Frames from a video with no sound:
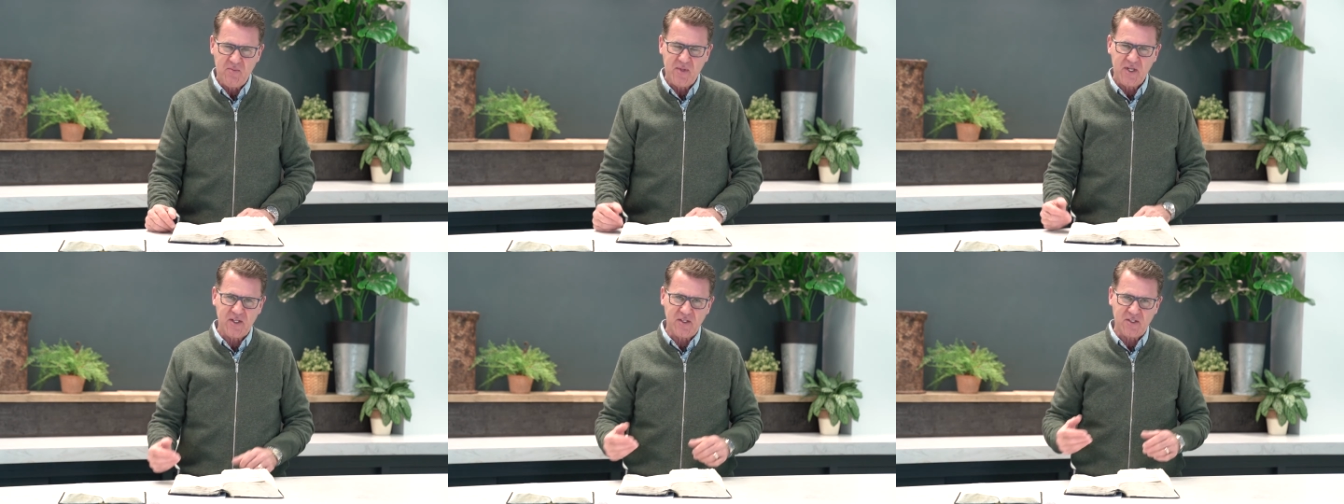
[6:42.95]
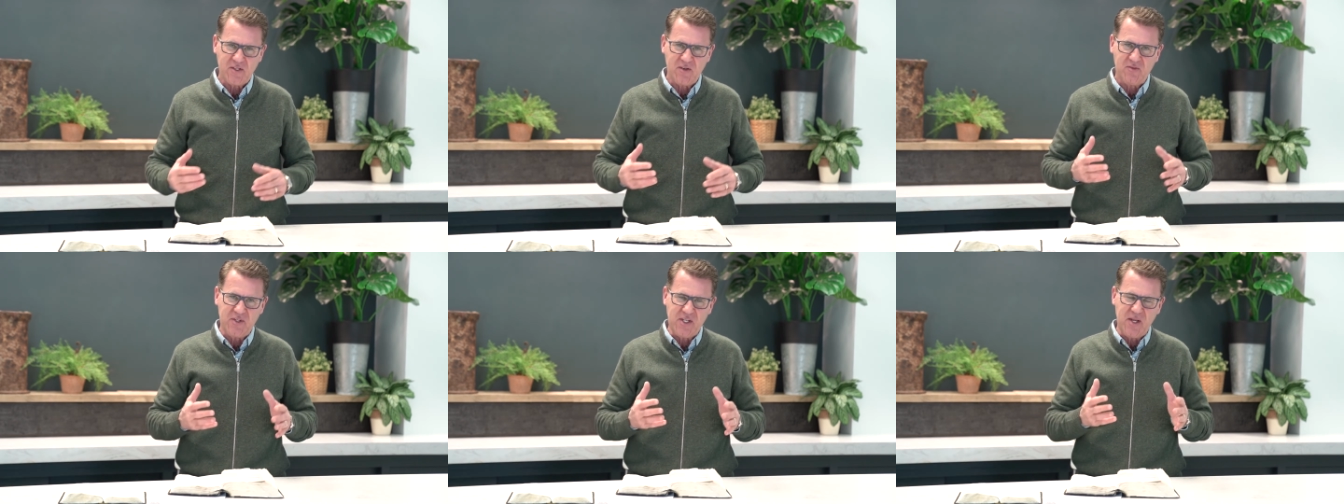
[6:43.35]
because
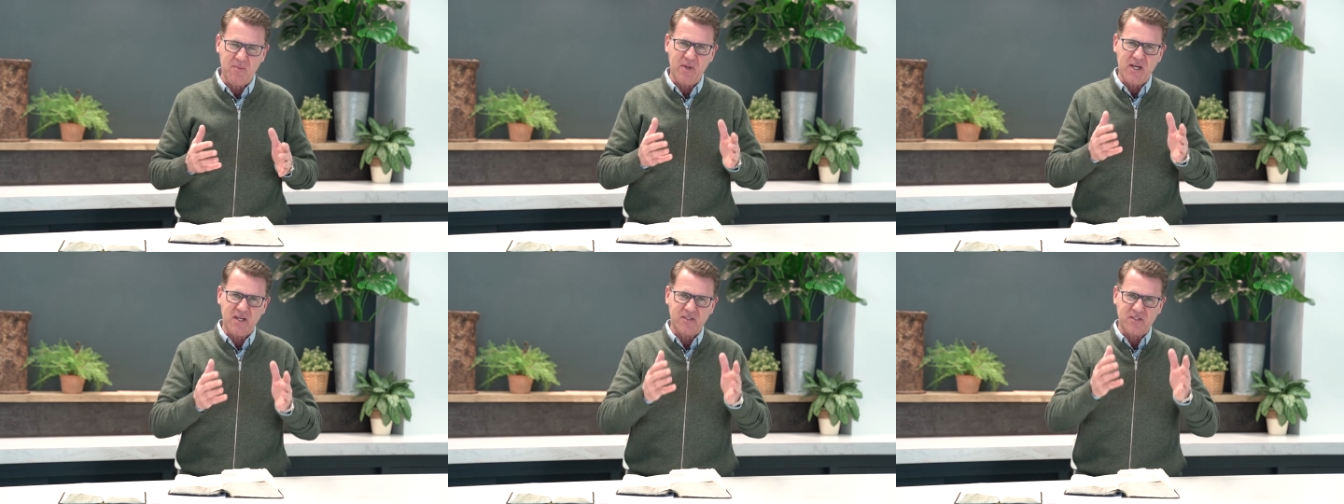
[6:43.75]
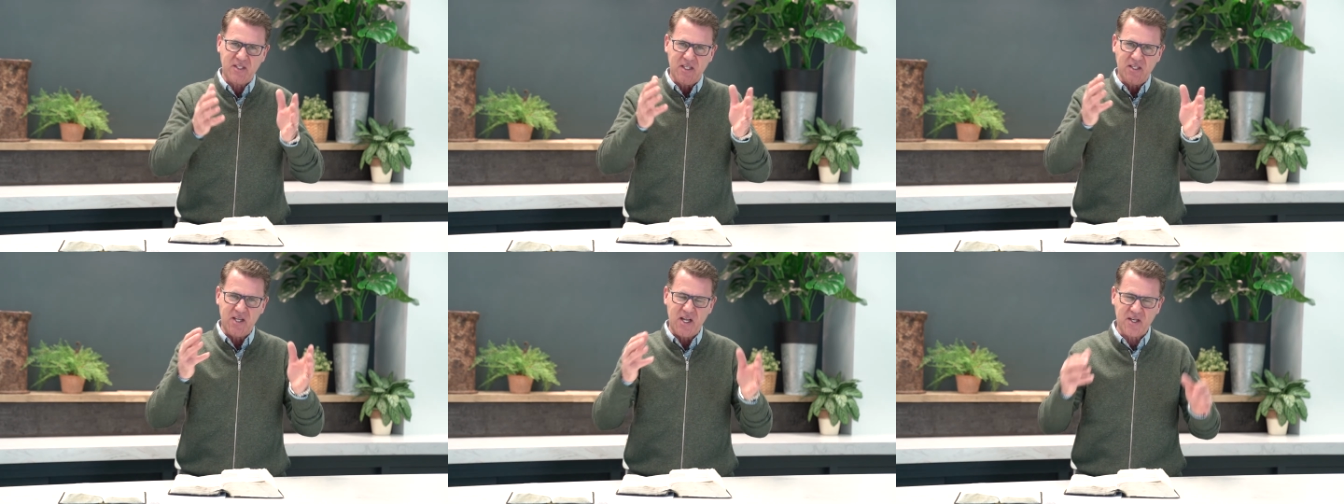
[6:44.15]
of the
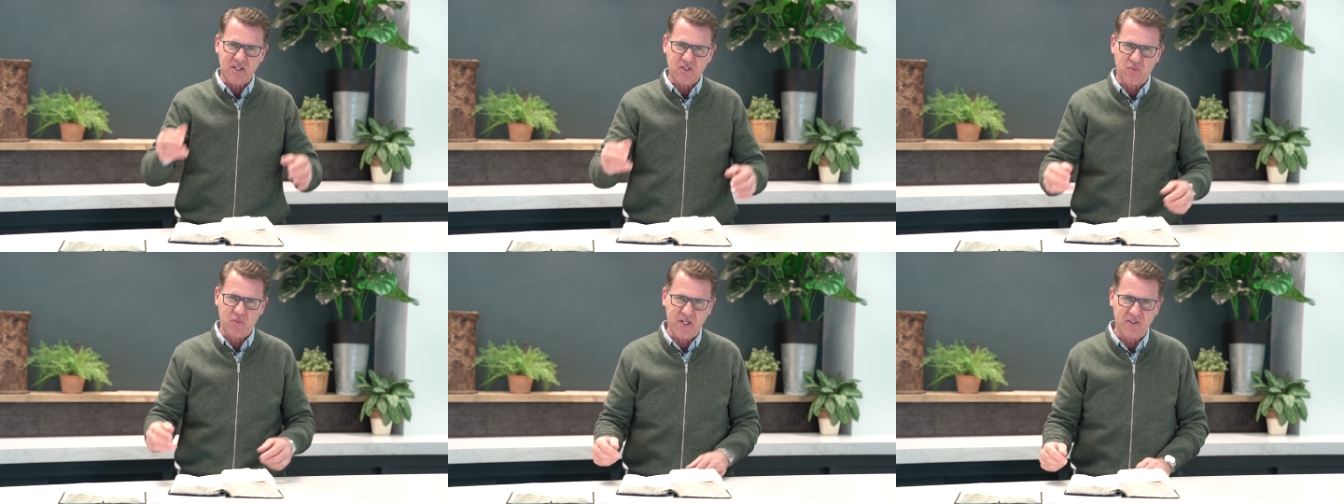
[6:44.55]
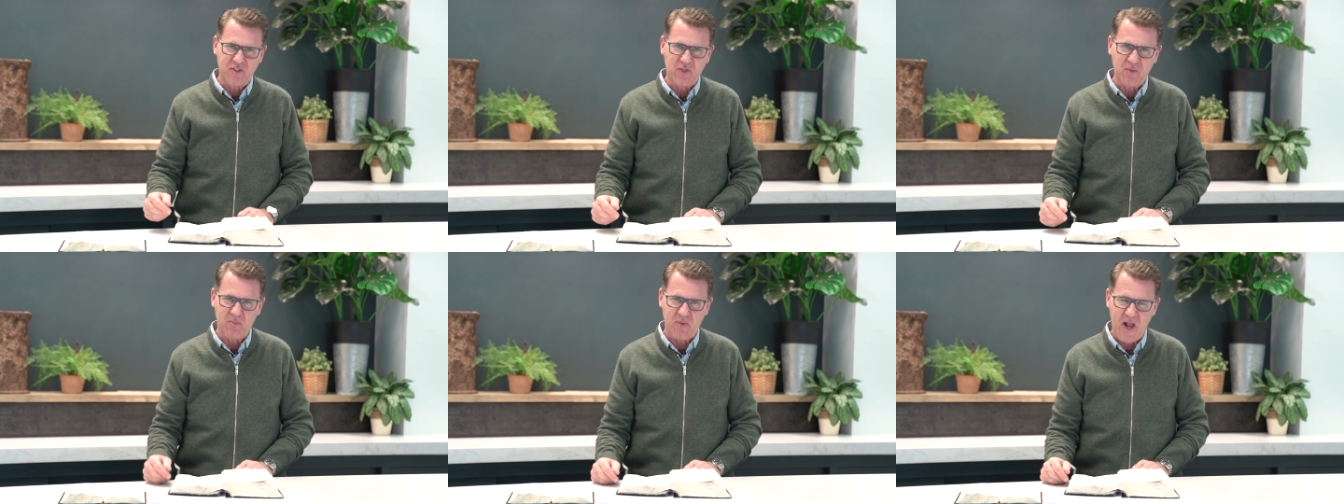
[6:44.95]
ability that is being
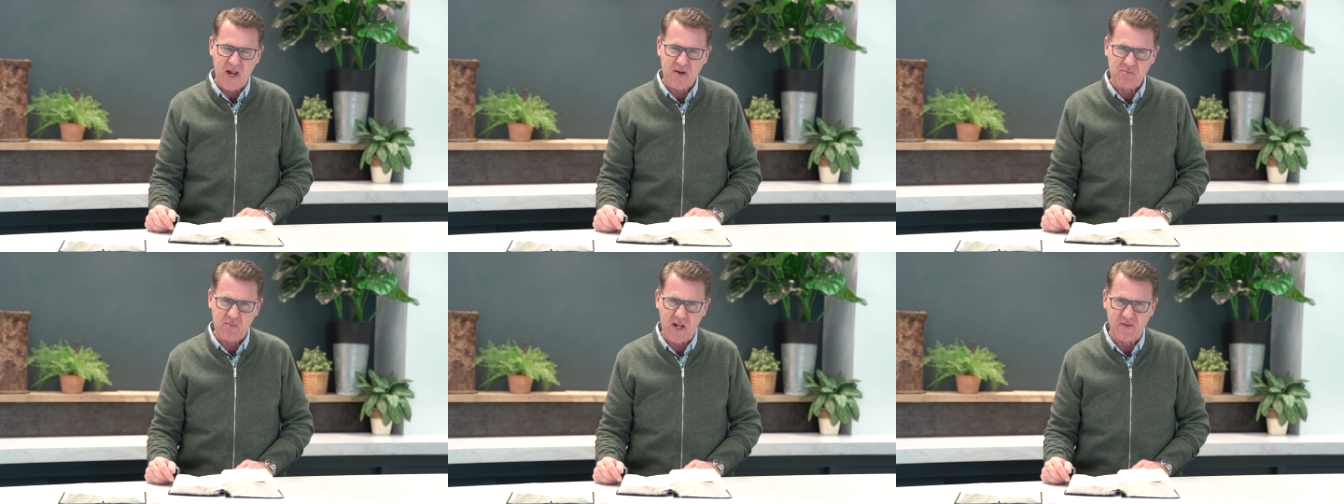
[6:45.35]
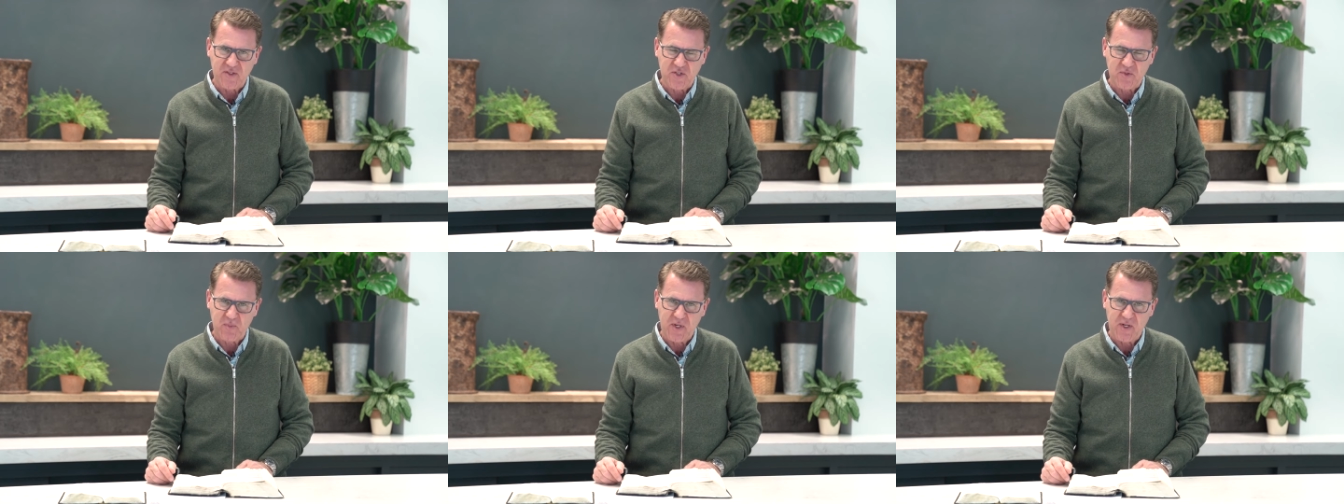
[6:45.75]
supplied by
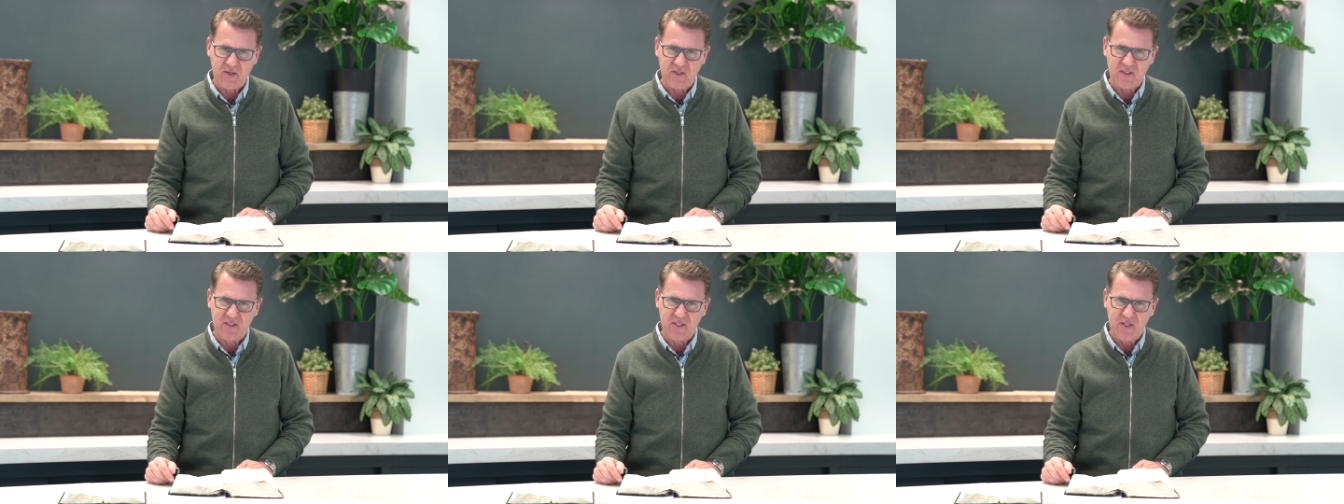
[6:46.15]
the Spirit.